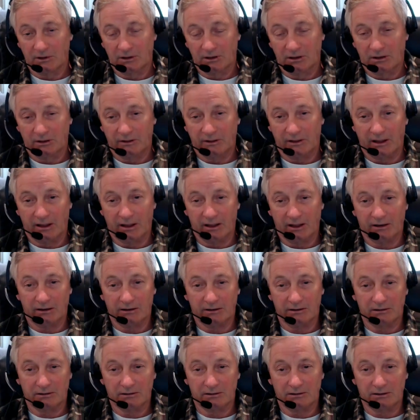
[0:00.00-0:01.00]
that,
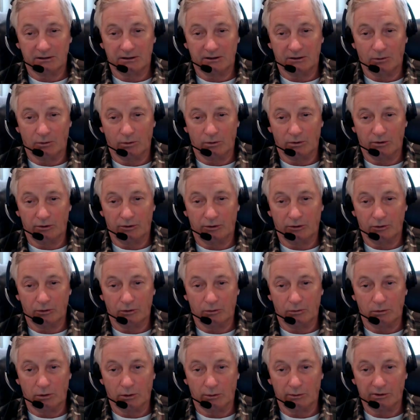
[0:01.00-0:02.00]
in order to
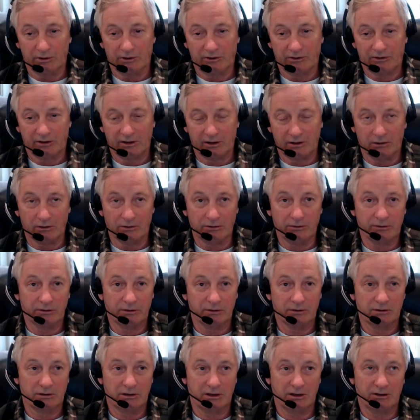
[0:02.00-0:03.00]
grow itself,
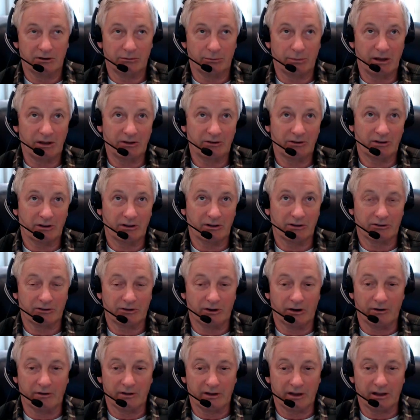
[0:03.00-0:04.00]
it is basically
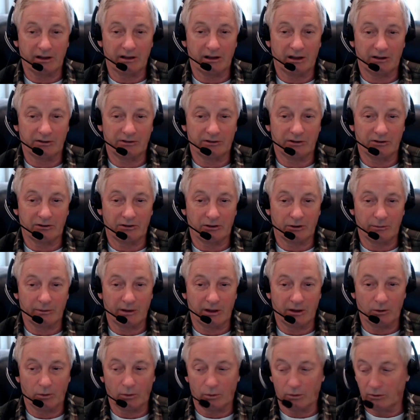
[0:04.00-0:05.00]
started the AI system that
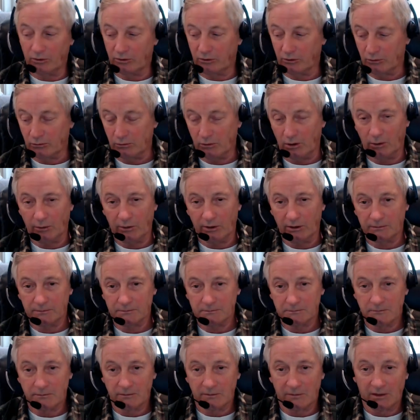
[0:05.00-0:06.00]
in order to grow it,
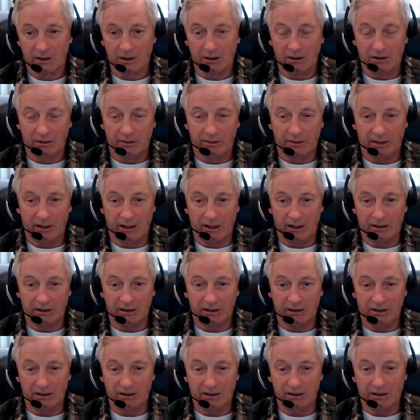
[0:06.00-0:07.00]
that it
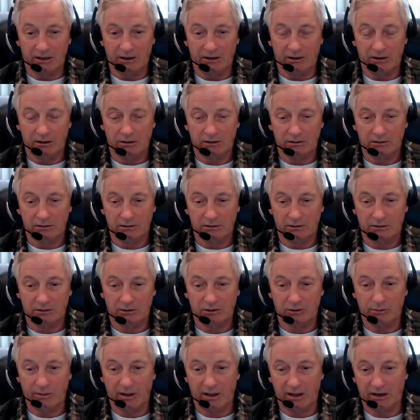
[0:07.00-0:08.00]
needed
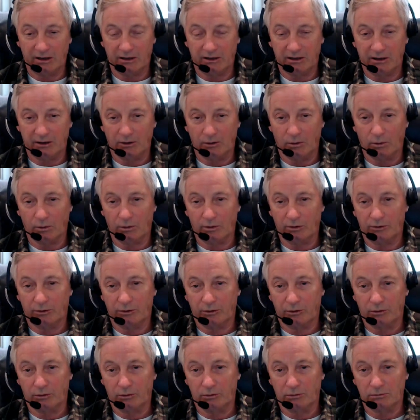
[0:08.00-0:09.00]
humanity in order
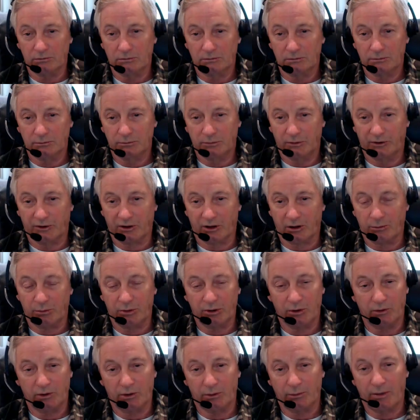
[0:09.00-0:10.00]
to put the
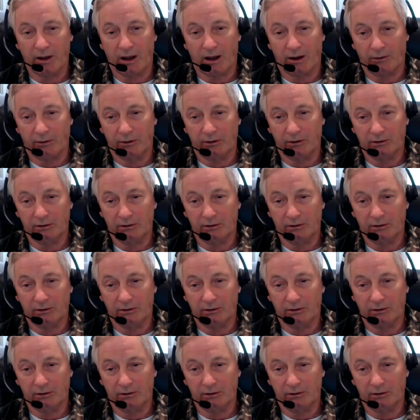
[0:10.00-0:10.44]
computing power